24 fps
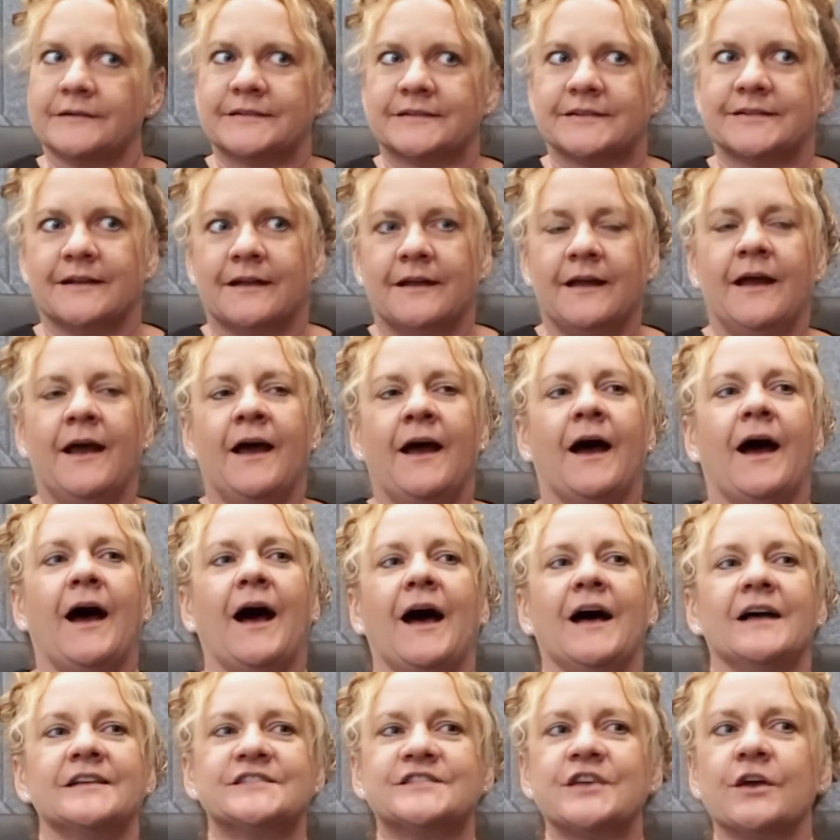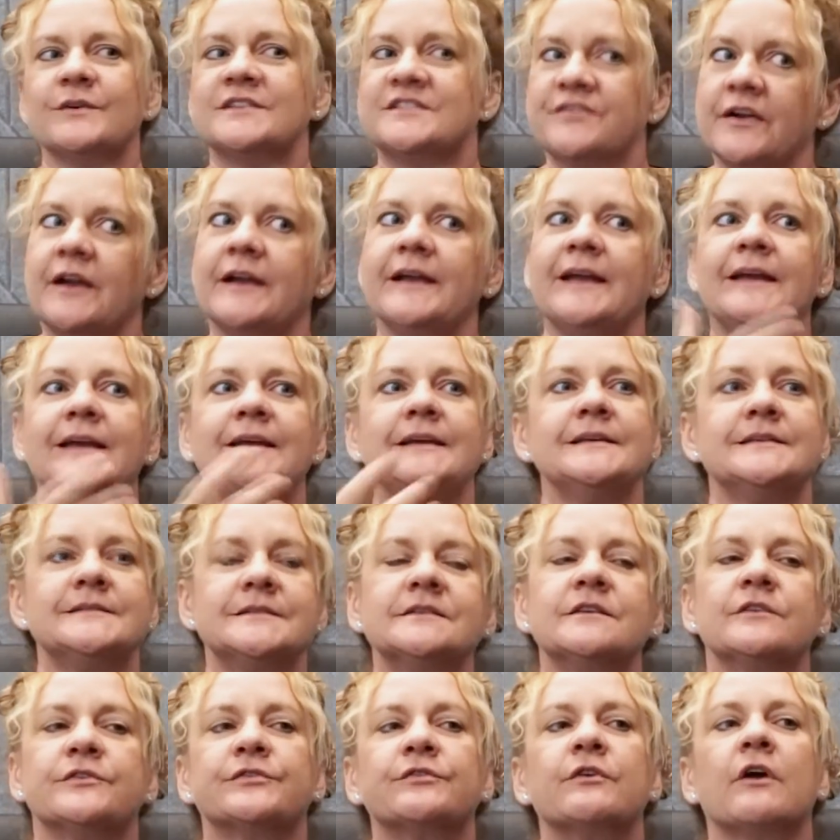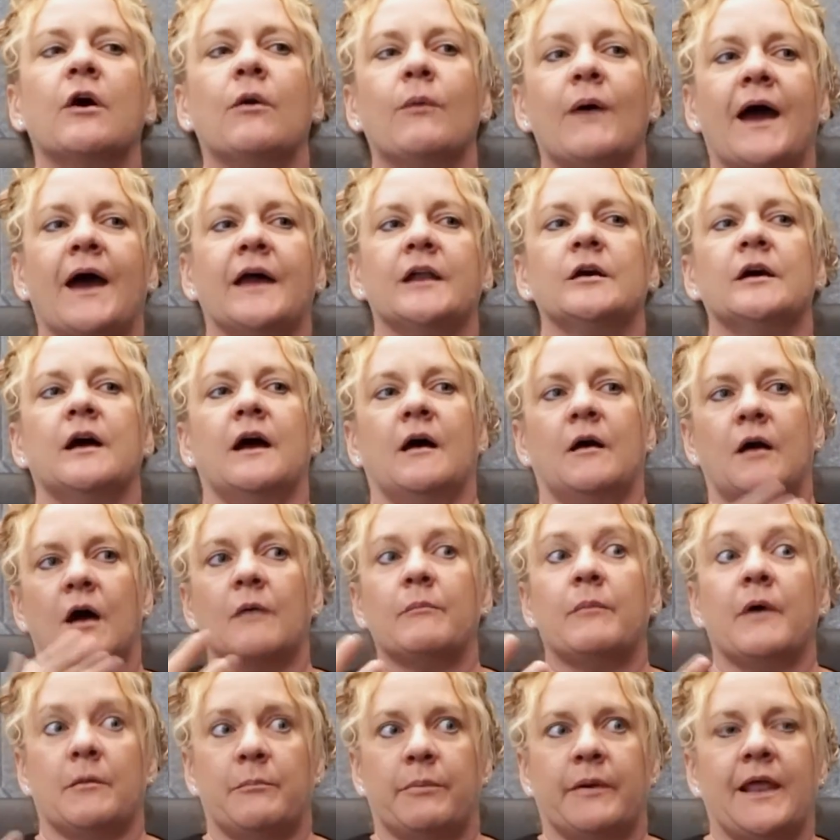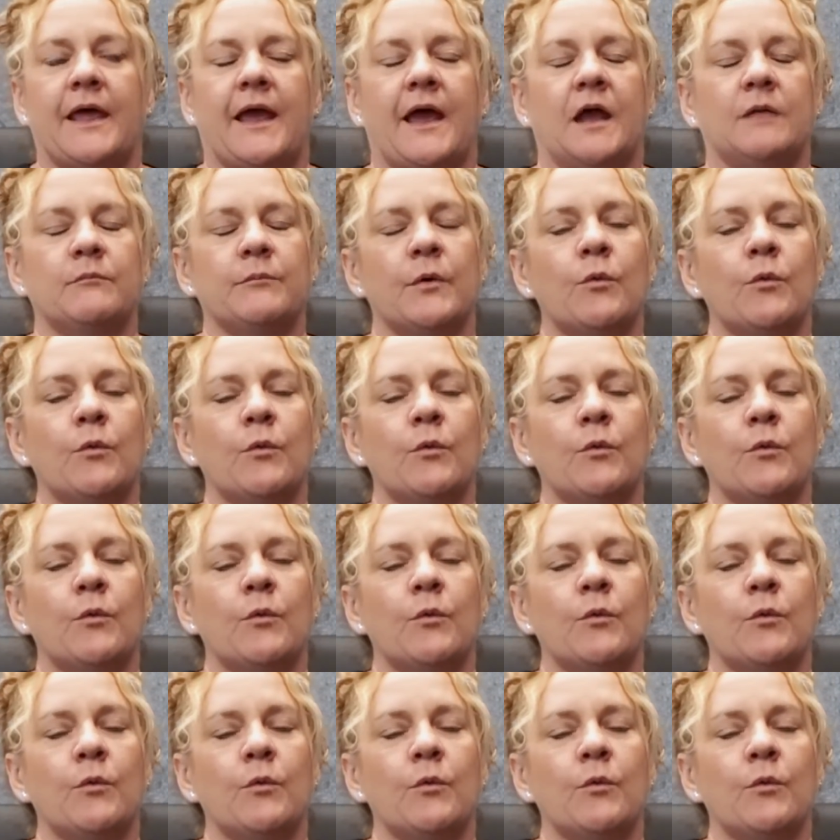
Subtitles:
So it's very easy to throw out a plan.